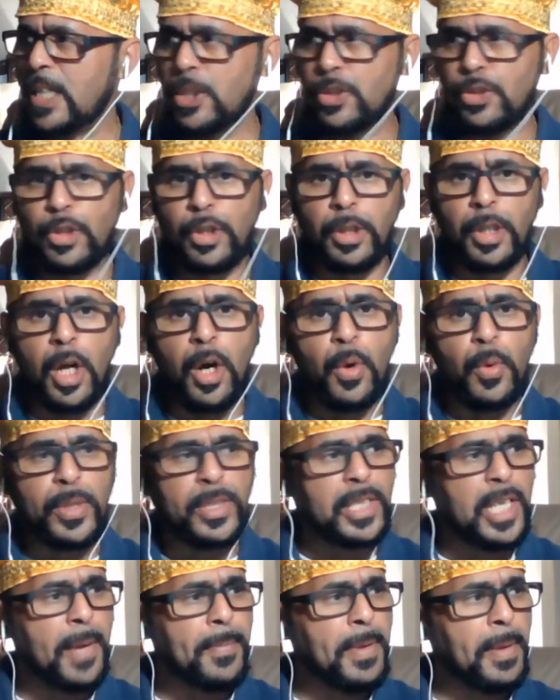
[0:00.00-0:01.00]
His glow is
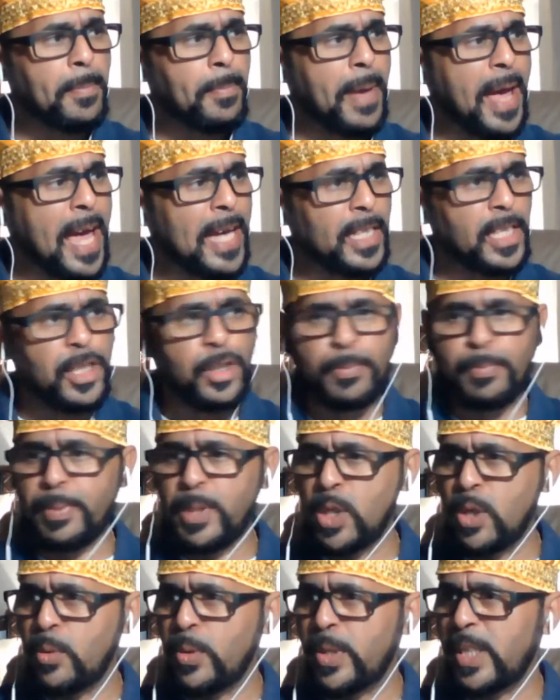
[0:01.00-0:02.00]
coming back. His
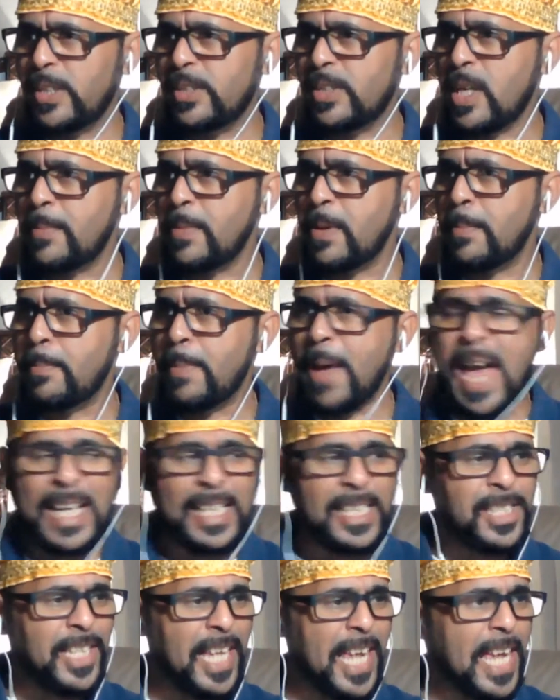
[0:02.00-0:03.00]
purity is coming
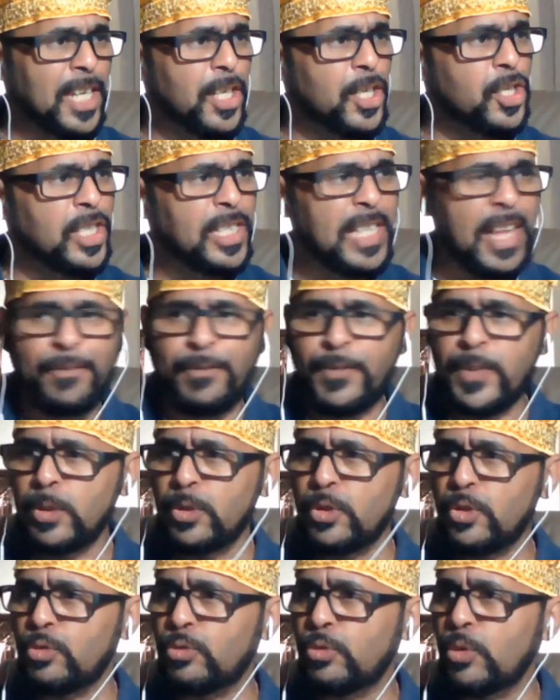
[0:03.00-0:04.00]
back. His energy that
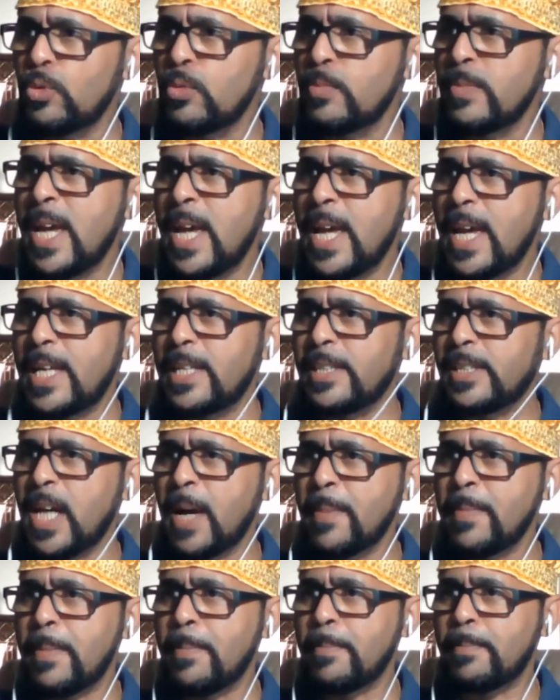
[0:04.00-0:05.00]
fills the room is
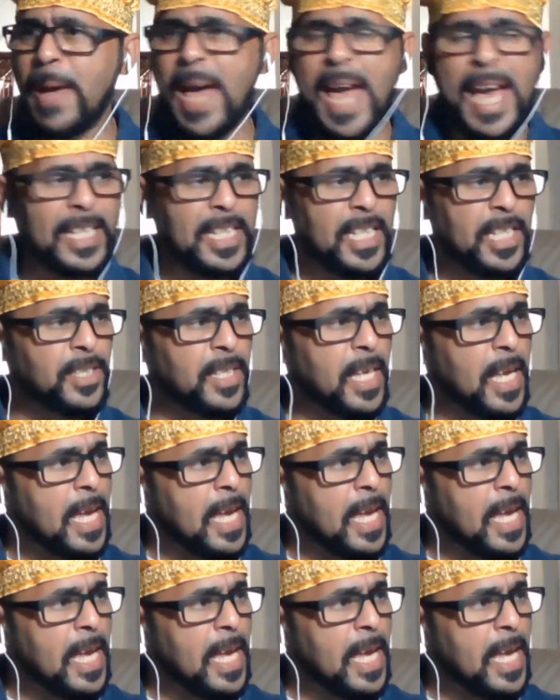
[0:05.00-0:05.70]
coming back. His